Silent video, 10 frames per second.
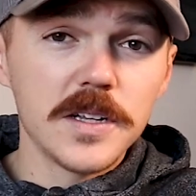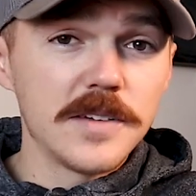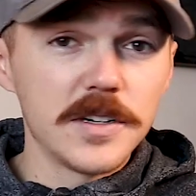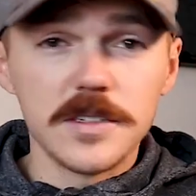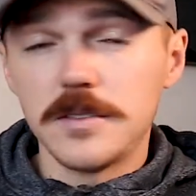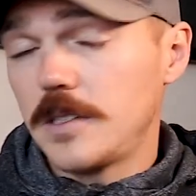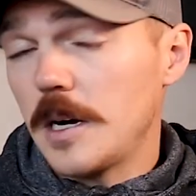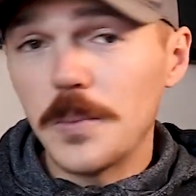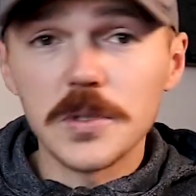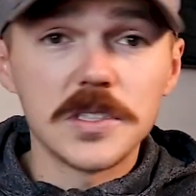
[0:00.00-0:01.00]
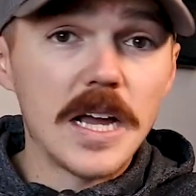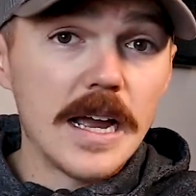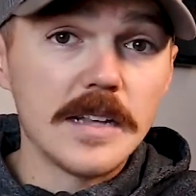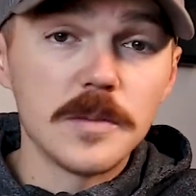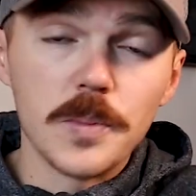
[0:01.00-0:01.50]
They have a couple
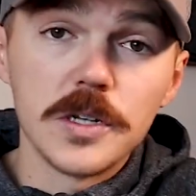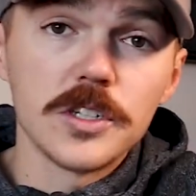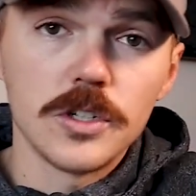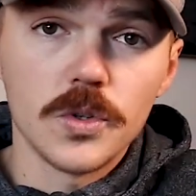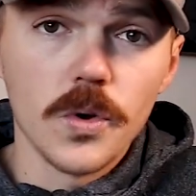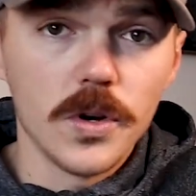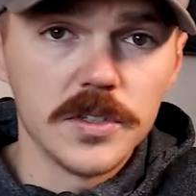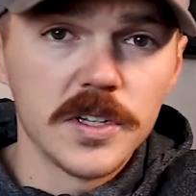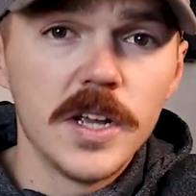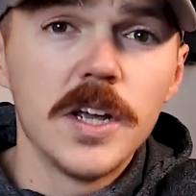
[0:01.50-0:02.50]
sides, a bunch of drawers,